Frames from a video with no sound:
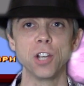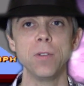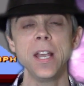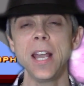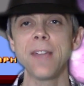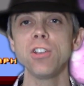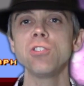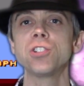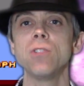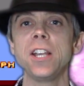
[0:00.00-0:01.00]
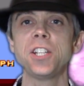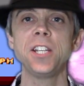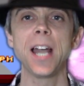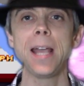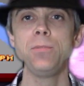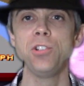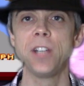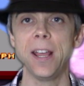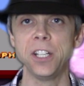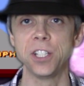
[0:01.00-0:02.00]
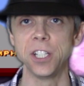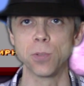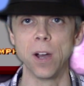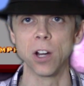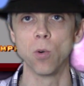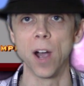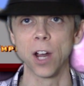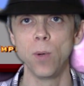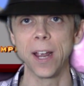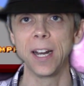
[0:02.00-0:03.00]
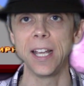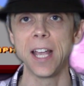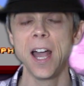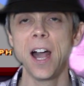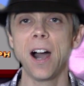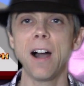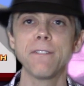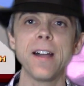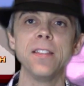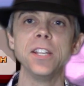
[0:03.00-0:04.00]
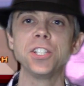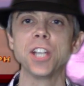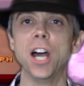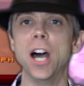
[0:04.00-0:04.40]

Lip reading: So if you're used to racing games, you can get into this one quite quickly. I found this